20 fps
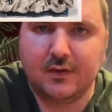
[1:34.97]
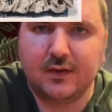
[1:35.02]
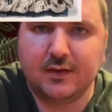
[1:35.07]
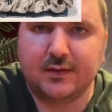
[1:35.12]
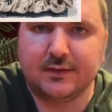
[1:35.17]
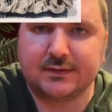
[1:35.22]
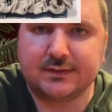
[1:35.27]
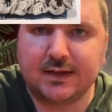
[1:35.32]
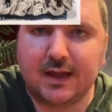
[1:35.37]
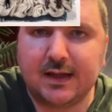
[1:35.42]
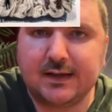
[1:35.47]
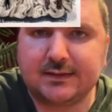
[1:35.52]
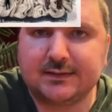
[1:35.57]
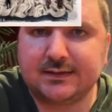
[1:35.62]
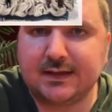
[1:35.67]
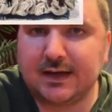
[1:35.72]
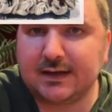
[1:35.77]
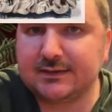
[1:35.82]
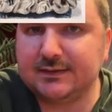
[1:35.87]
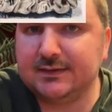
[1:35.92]
There's a lot of
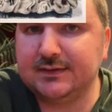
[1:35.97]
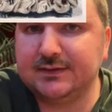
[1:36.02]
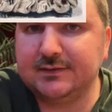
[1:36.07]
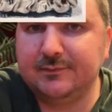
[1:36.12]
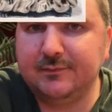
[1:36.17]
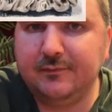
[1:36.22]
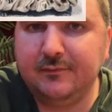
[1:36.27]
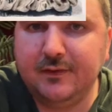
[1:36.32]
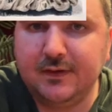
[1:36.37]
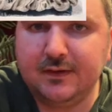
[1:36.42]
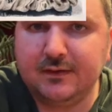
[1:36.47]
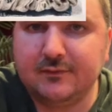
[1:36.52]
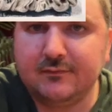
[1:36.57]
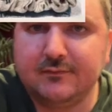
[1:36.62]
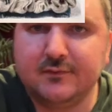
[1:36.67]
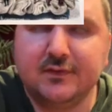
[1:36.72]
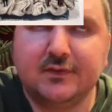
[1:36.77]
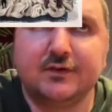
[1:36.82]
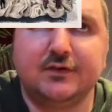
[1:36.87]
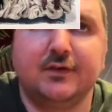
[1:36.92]
sex in this movie,
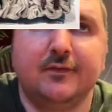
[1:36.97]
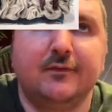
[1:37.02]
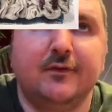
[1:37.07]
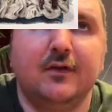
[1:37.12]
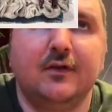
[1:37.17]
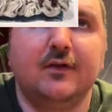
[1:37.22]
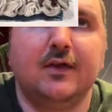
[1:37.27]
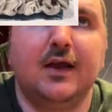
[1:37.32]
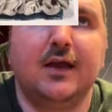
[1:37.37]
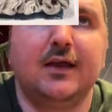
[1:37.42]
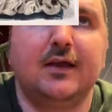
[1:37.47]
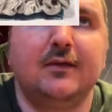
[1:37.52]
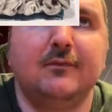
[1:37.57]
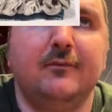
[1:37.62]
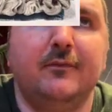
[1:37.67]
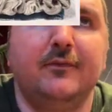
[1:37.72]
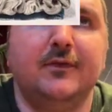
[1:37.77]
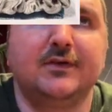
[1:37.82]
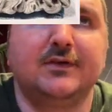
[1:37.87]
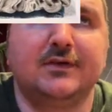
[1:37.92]
so if you don't like
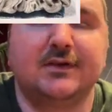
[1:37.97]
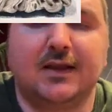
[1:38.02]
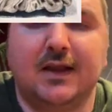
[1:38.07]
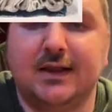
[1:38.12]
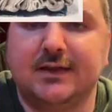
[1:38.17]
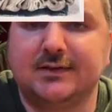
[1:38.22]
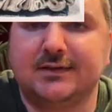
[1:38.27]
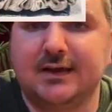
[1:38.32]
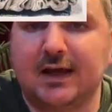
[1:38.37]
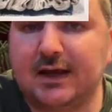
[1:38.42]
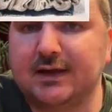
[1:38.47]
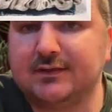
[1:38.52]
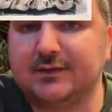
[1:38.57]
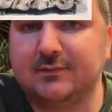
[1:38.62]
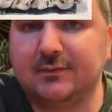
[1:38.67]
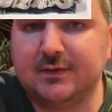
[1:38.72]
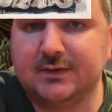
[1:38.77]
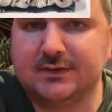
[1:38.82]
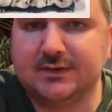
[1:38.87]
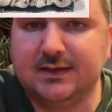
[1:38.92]
movies with a lot of sex, you
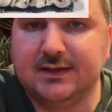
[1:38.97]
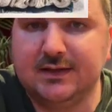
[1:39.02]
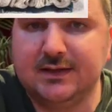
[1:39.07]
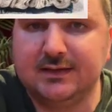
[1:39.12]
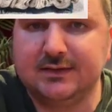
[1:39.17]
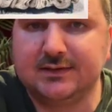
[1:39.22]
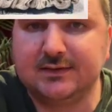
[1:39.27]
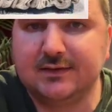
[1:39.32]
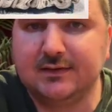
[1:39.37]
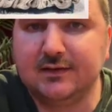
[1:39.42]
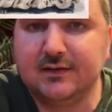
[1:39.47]
wouldn't see this.